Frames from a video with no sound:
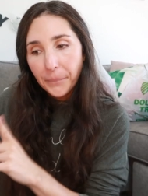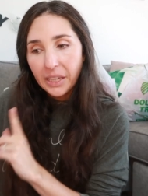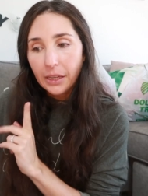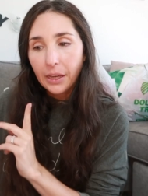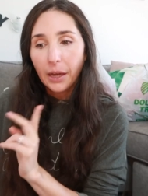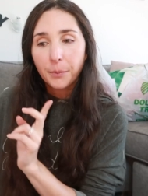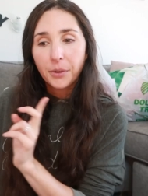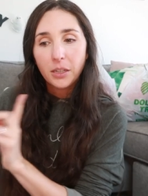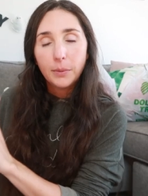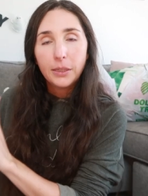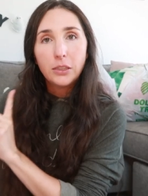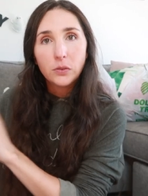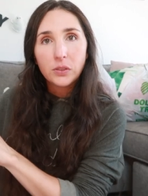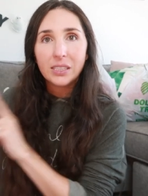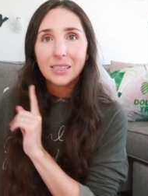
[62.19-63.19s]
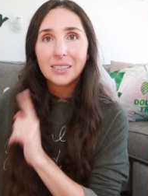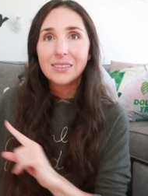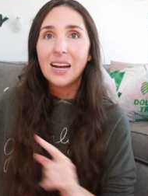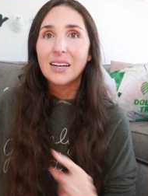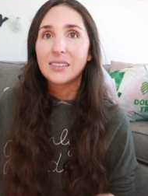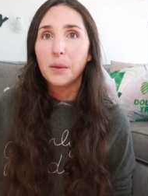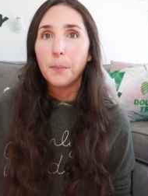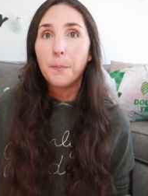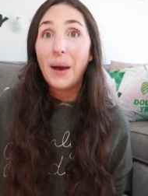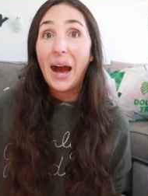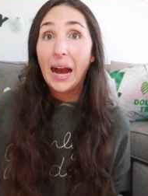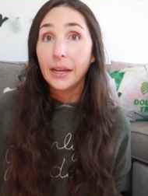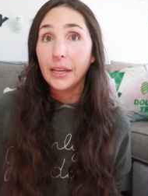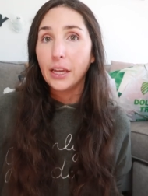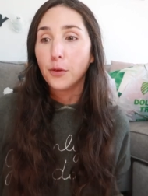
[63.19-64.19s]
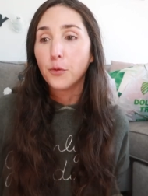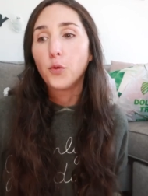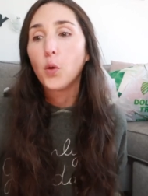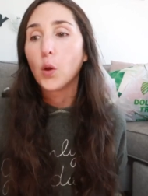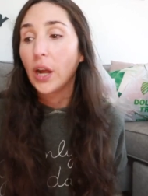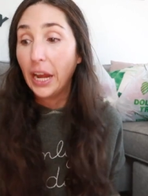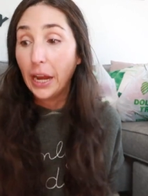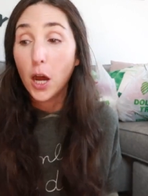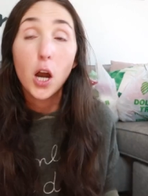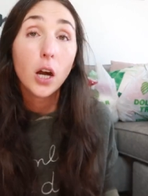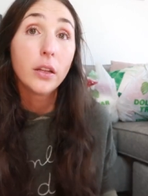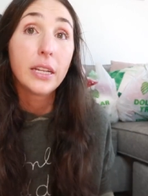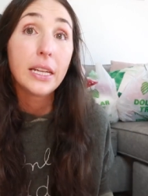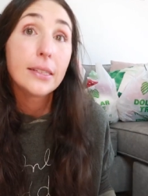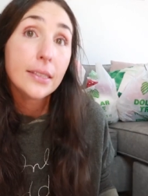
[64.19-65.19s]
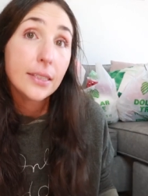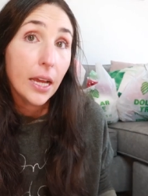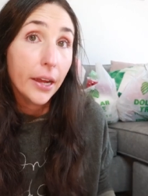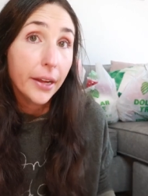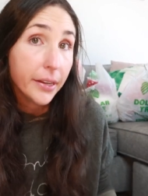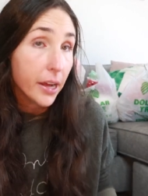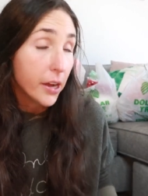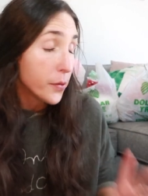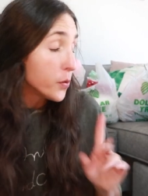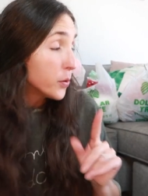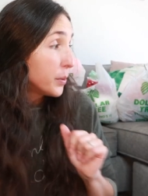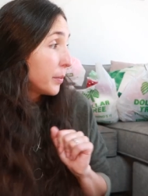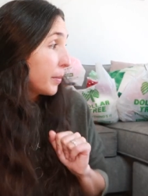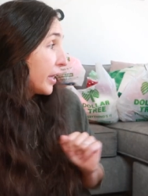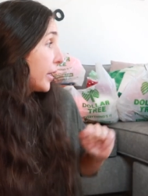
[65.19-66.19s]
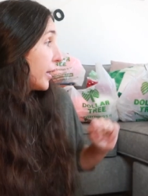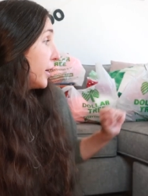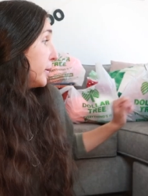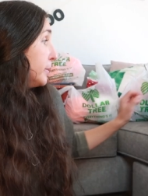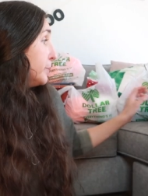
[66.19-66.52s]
B, I'm gonna be using this as a backing for a holiday sign I will be making.